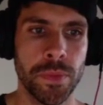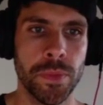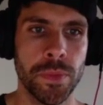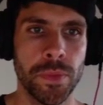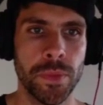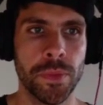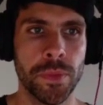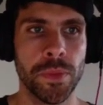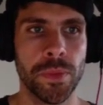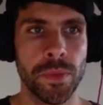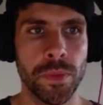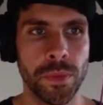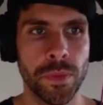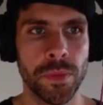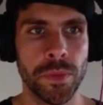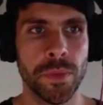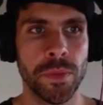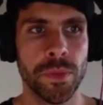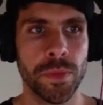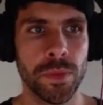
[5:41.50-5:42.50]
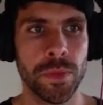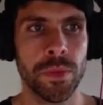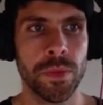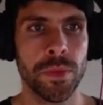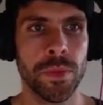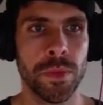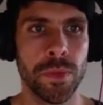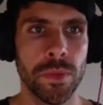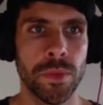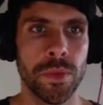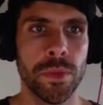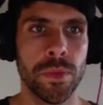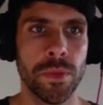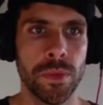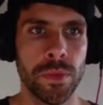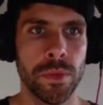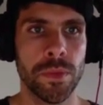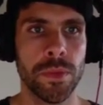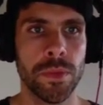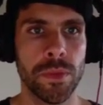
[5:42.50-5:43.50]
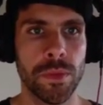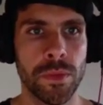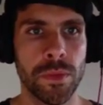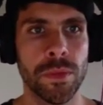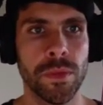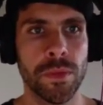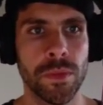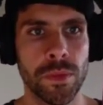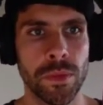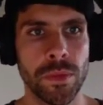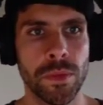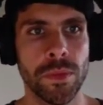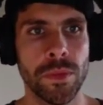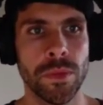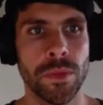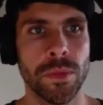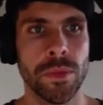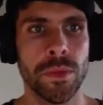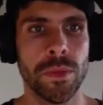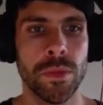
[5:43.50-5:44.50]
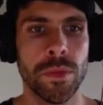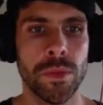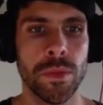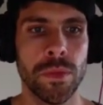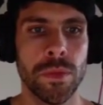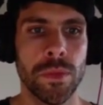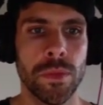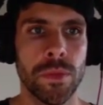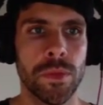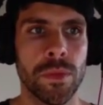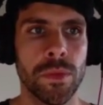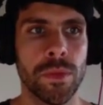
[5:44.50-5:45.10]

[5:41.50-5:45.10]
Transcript: (not speaking)